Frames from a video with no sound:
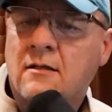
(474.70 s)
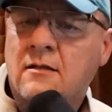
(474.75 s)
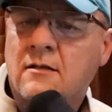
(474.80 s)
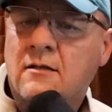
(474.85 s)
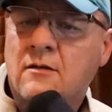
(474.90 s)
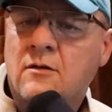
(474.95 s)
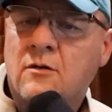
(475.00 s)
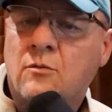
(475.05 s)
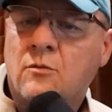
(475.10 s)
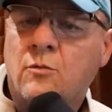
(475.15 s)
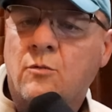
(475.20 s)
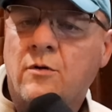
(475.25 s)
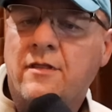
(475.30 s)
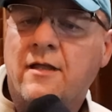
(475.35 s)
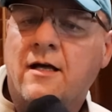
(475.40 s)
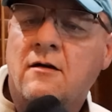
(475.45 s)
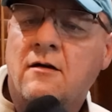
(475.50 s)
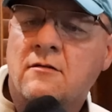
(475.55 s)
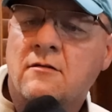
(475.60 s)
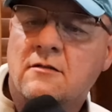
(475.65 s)

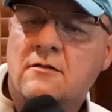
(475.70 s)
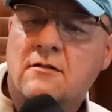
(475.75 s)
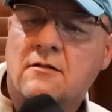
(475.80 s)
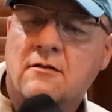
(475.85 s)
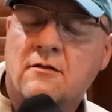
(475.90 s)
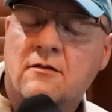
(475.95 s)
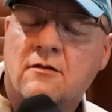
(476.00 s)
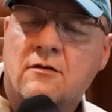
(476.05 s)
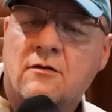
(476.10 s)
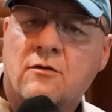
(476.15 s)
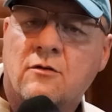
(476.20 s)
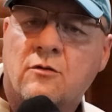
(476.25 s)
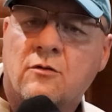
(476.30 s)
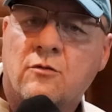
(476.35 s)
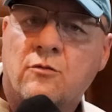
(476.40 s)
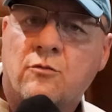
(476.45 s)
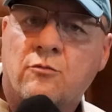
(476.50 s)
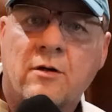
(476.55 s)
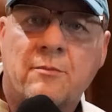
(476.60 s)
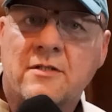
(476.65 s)
Without
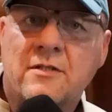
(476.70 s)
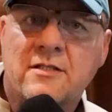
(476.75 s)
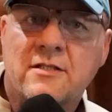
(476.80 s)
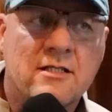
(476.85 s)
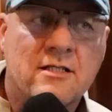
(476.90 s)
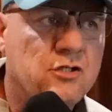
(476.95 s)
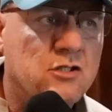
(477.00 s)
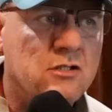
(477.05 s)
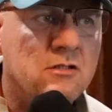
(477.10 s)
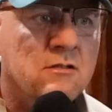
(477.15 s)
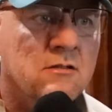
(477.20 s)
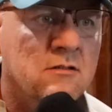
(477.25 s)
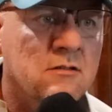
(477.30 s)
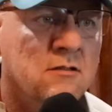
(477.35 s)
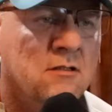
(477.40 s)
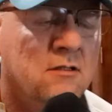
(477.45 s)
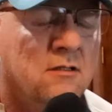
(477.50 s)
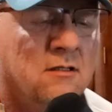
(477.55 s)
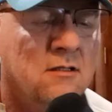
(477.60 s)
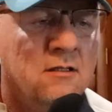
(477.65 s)
repetition
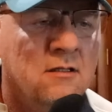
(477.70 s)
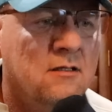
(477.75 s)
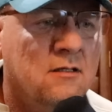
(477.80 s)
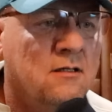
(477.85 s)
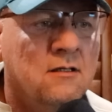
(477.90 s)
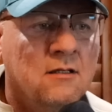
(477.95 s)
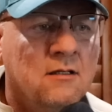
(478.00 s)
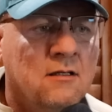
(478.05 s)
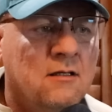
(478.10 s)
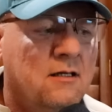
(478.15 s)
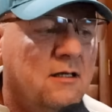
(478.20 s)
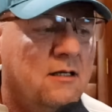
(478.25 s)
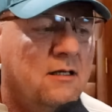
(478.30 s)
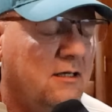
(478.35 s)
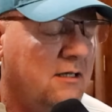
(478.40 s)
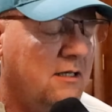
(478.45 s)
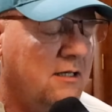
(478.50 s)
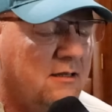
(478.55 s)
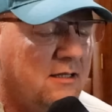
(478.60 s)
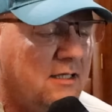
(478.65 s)

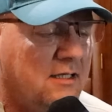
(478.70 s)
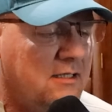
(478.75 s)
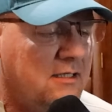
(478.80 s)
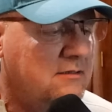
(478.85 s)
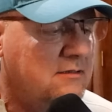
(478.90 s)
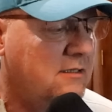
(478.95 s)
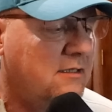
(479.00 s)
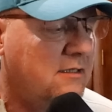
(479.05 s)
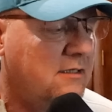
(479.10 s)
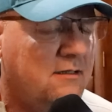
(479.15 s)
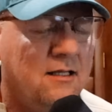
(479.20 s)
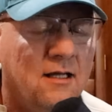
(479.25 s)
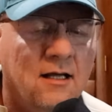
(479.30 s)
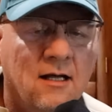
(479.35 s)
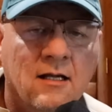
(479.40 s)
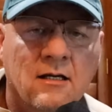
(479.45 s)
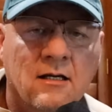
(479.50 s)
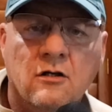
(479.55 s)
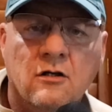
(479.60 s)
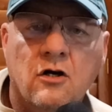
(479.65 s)
and things like that,
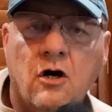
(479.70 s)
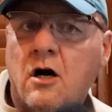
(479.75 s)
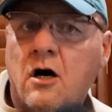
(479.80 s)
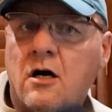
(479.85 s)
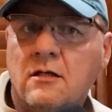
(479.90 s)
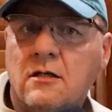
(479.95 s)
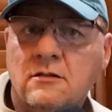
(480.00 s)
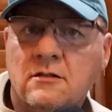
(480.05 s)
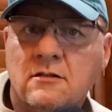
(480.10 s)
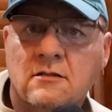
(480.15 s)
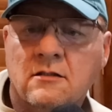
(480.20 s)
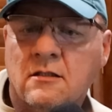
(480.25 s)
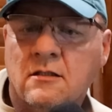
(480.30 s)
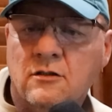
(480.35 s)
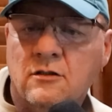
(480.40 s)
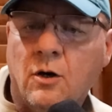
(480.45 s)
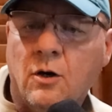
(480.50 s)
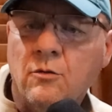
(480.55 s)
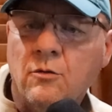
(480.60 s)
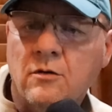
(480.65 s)
costs
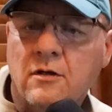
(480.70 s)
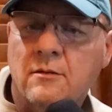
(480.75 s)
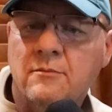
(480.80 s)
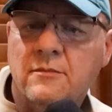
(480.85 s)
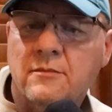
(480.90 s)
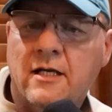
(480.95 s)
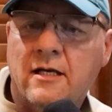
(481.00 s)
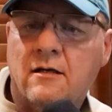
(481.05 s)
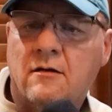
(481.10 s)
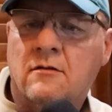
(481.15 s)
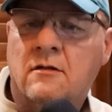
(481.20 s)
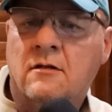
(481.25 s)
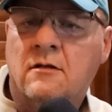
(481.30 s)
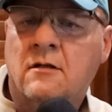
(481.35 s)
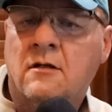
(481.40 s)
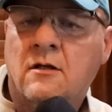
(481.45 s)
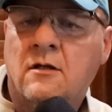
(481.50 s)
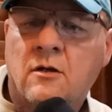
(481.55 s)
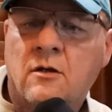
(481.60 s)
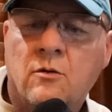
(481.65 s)
don't come down.
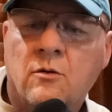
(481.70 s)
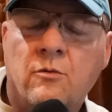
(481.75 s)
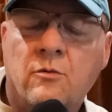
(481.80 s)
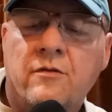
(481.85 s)
Without